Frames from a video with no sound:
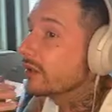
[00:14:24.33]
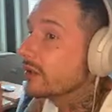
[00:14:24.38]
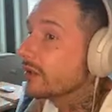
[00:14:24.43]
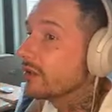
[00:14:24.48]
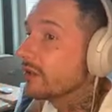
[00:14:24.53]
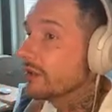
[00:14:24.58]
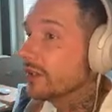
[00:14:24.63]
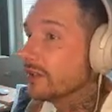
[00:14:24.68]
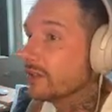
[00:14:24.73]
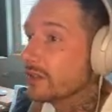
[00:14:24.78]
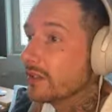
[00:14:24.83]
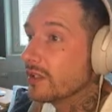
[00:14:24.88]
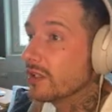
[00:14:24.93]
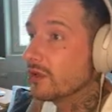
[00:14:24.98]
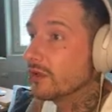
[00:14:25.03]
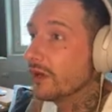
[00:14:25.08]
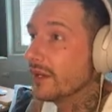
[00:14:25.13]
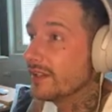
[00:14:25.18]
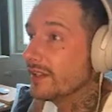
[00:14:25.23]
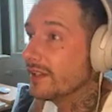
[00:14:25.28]
You know, even
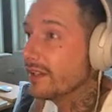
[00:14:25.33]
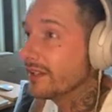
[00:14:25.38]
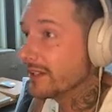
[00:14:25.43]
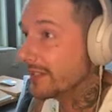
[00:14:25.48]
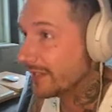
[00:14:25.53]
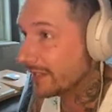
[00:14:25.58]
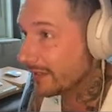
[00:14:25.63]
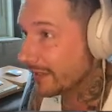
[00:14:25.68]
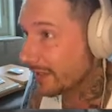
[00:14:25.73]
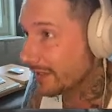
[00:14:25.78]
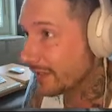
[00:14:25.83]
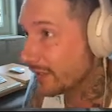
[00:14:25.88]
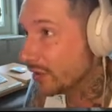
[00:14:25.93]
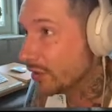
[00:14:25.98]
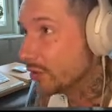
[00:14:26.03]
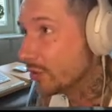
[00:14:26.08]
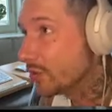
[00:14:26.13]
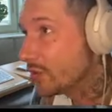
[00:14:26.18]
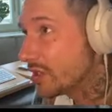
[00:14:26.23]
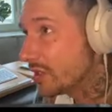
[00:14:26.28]
though I didn't get like
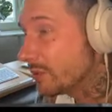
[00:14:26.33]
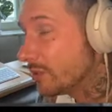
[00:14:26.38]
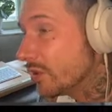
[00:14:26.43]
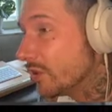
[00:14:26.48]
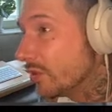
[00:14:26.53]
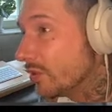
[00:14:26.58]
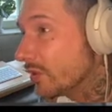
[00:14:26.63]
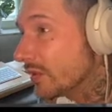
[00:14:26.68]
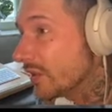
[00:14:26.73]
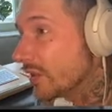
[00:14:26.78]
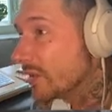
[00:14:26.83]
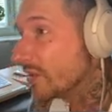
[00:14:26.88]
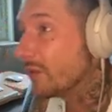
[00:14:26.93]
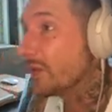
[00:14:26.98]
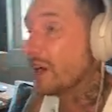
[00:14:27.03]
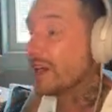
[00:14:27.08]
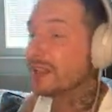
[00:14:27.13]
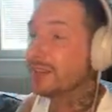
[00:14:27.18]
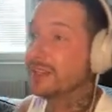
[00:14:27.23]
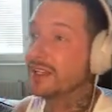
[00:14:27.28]
huge in music, you know,
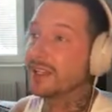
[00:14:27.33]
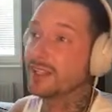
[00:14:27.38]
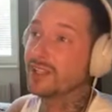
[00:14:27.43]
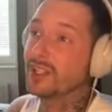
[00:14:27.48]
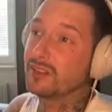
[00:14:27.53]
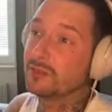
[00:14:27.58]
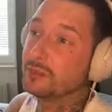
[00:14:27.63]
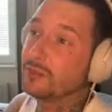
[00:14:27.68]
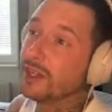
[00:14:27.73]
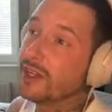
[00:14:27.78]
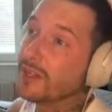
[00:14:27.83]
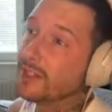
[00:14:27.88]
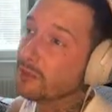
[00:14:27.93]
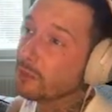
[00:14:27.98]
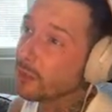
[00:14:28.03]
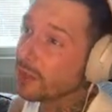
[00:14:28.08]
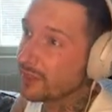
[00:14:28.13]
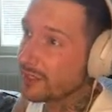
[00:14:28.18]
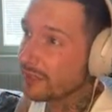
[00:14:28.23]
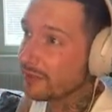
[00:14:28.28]
I take a lot of pride in
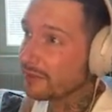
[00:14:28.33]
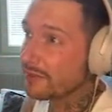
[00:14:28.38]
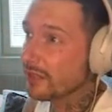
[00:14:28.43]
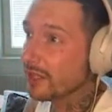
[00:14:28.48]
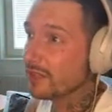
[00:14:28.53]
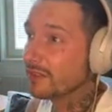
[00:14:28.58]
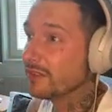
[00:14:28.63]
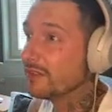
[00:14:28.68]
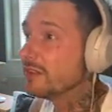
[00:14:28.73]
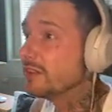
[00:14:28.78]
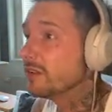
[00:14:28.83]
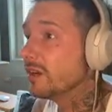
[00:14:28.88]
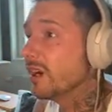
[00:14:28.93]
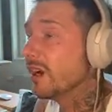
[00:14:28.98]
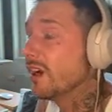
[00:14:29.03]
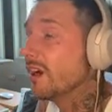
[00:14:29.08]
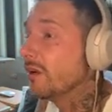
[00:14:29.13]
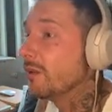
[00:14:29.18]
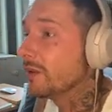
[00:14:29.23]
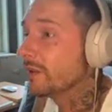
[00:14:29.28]
what I've done.
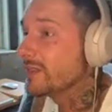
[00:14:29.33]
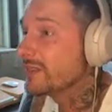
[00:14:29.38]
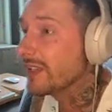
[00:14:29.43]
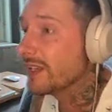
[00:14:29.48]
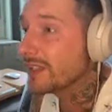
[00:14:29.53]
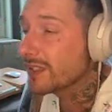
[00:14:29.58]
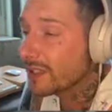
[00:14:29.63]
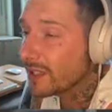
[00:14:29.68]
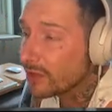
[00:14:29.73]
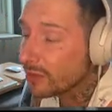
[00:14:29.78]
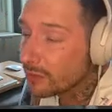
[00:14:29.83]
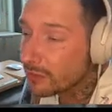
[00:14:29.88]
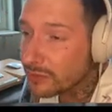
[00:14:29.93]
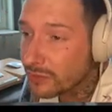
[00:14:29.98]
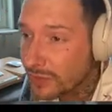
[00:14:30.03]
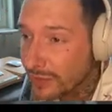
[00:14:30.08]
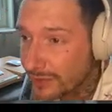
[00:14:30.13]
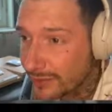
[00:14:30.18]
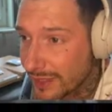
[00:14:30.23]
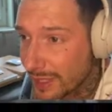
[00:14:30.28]
With Cyclone,
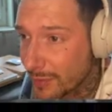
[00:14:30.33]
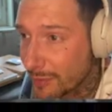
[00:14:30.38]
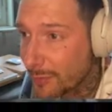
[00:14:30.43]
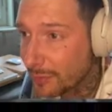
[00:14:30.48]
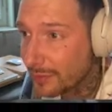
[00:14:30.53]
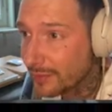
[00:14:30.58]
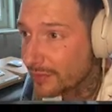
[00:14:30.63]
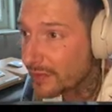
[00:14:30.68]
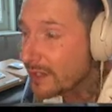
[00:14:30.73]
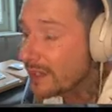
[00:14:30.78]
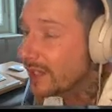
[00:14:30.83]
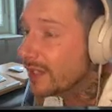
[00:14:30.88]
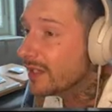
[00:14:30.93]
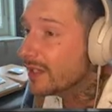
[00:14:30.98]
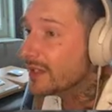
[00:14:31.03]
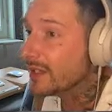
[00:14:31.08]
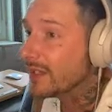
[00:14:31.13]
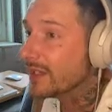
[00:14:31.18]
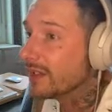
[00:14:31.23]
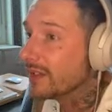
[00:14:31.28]
for example,
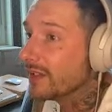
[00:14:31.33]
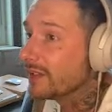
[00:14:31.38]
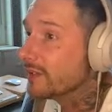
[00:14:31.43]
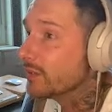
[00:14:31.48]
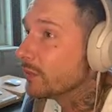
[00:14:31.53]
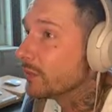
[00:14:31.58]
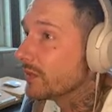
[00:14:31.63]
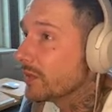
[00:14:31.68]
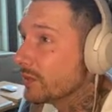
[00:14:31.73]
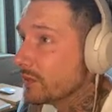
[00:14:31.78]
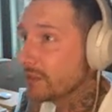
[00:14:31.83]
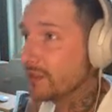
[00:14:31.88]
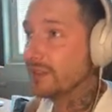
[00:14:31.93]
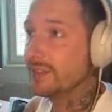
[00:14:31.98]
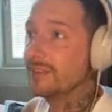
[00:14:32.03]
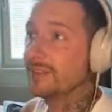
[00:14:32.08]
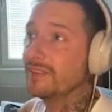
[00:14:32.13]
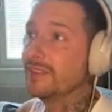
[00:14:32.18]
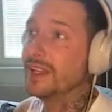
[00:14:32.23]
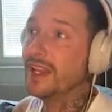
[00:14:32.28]
in
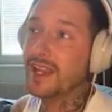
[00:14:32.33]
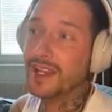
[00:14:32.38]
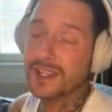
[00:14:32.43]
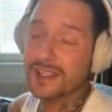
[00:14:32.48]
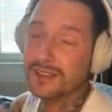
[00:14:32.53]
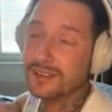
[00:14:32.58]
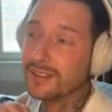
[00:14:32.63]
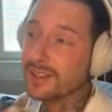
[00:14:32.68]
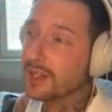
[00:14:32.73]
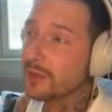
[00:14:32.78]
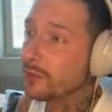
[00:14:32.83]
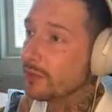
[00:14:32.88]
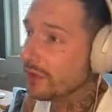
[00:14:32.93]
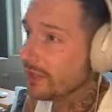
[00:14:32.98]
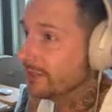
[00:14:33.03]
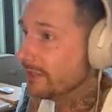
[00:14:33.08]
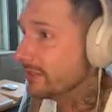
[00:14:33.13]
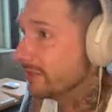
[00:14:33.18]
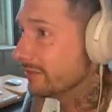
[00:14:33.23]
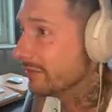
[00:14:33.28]
2008, I
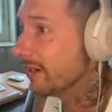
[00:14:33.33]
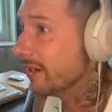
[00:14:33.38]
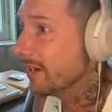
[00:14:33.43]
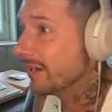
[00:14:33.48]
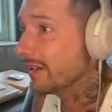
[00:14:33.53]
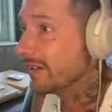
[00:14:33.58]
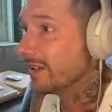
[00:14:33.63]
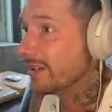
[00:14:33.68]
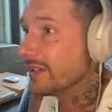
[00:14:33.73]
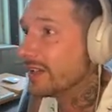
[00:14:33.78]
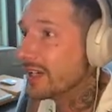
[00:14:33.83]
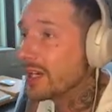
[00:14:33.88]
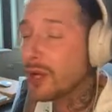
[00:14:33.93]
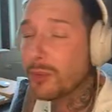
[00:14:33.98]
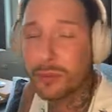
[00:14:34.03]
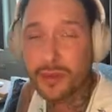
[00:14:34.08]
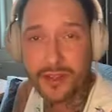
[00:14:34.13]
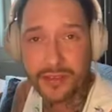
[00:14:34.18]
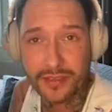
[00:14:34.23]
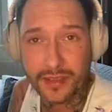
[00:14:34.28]
released a vinyl, a
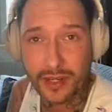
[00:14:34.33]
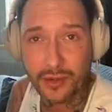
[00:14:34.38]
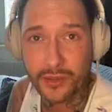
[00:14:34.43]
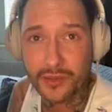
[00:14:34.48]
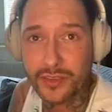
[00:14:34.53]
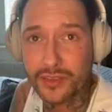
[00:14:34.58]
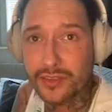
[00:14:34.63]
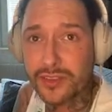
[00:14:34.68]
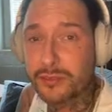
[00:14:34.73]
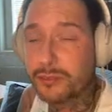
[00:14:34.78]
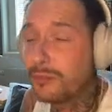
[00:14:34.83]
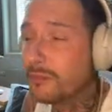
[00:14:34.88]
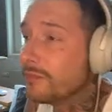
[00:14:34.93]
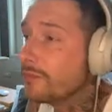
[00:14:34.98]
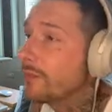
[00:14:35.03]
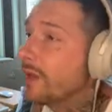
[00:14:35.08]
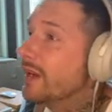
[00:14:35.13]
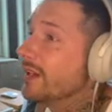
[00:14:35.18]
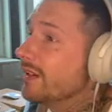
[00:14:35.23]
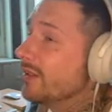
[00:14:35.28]
couple of thousand
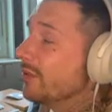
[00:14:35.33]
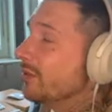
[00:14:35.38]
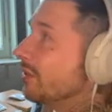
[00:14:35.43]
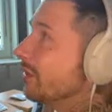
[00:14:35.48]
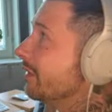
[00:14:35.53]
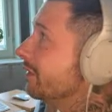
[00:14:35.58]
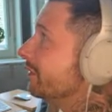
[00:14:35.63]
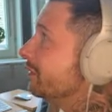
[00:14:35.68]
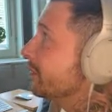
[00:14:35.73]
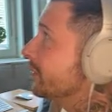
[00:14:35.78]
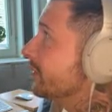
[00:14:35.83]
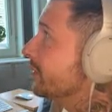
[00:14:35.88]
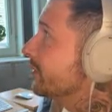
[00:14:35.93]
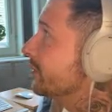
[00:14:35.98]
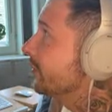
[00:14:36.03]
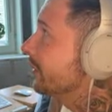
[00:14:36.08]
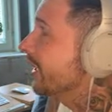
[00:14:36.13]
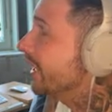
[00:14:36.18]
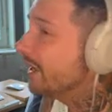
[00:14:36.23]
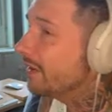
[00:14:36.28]
I don't know if it was
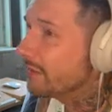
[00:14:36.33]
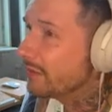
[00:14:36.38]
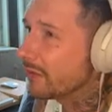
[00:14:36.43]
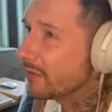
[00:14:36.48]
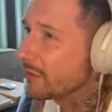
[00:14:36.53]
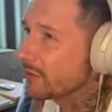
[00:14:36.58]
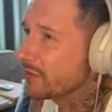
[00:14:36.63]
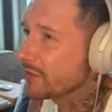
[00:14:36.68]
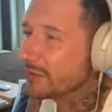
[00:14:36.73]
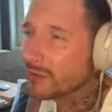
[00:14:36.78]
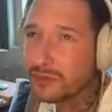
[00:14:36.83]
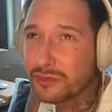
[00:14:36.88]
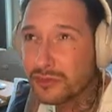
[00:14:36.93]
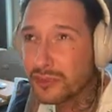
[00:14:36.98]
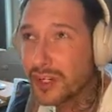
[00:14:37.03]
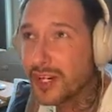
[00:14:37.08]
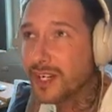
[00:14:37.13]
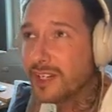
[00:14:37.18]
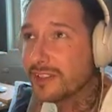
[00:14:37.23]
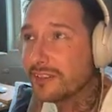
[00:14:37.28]
2,500 or
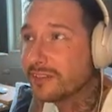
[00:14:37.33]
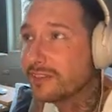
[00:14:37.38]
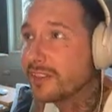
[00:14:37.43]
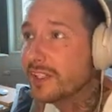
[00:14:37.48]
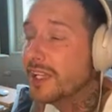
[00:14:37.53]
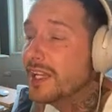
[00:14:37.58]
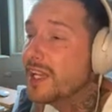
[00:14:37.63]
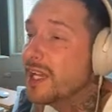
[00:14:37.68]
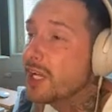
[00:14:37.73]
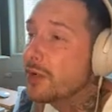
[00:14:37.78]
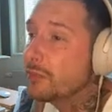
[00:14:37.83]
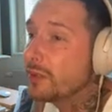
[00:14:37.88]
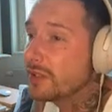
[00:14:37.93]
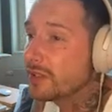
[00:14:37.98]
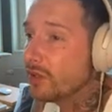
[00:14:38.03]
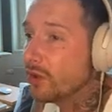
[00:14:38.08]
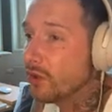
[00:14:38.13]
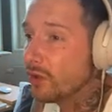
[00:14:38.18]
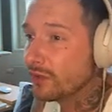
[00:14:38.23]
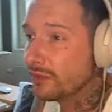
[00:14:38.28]
5, but
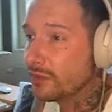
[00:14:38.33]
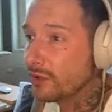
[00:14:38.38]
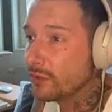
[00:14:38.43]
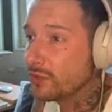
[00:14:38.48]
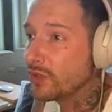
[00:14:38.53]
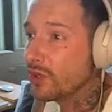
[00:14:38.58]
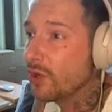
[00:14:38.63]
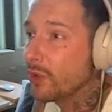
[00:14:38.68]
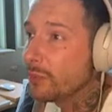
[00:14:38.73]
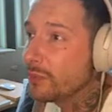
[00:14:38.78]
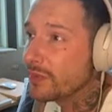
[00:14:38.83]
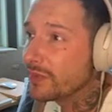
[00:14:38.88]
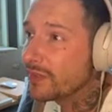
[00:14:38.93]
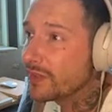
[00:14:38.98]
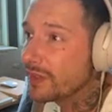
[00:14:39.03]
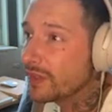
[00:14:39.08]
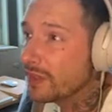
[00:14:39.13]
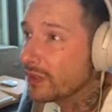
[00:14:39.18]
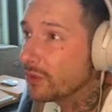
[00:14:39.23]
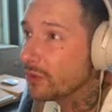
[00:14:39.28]
all of those copies,
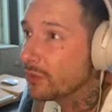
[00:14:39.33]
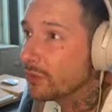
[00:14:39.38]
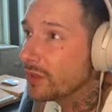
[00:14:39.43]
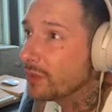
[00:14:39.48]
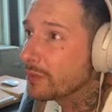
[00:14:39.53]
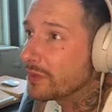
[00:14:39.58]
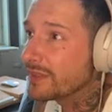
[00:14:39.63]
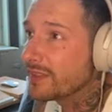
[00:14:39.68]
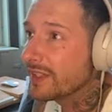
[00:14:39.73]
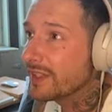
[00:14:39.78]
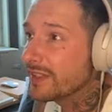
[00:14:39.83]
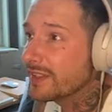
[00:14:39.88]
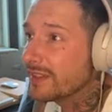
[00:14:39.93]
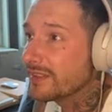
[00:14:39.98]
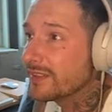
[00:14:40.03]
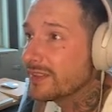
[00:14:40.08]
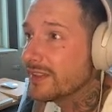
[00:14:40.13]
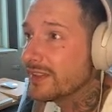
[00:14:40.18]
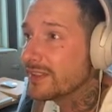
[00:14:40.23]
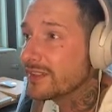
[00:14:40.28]
there was like
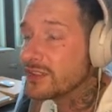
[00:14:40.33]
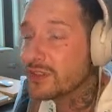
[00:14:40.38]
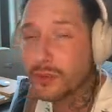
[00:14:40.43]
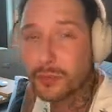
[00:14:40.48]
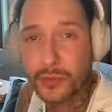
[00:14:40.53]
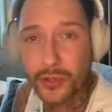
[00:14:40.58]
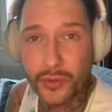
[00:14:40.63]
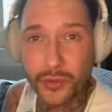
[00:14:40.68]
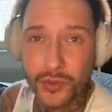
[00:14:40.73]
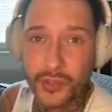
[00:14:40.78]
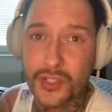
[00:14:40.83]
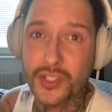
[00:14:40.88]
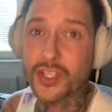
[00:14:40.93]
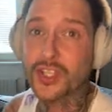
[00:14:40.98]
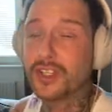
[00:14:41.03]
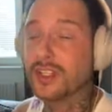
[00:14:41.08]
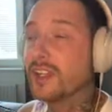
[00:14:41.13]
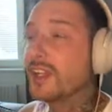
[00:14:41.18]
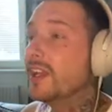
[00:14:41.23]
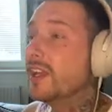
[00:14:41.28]
this
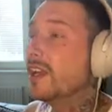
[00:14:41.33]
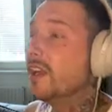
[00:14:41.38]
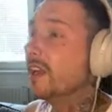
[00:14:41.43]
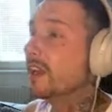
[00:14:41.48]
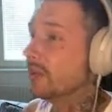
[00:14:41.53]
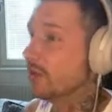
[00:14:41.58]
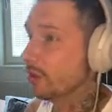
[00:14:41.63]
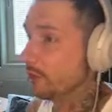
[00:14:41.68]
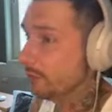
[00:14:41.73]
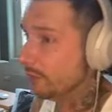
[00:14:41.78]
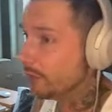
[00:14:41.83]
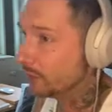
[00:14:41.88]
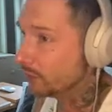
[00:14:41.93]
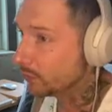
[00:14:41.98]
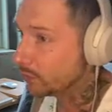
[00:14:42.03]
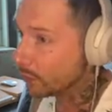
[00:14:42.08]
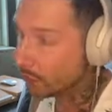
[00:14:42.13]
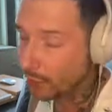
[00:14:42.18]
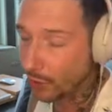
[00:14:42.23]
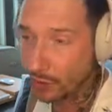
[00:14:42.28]
distribution company who
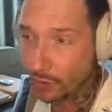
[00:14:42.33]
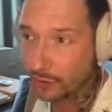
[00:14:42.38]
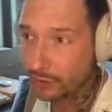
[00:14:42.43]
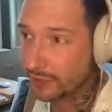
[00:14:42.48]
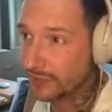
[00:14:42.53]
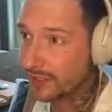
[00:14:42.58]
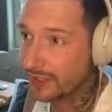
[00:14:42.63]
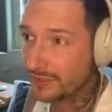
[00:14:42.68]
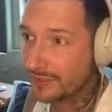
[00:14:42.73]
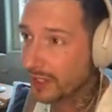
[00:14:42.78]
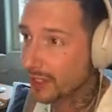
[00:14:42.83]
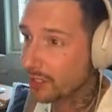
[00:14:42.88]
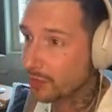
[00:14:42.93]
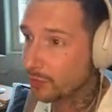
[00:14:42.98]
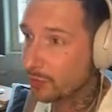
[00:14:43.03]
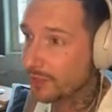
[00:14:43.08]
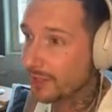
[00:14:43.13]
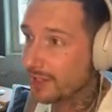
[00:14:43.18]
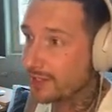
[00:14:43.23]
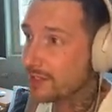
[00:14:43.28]
took over the entire
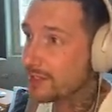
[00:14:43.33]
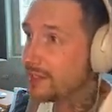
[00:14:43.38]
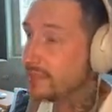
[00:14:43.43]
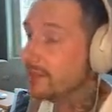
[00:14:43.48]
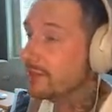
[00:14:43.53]
batch.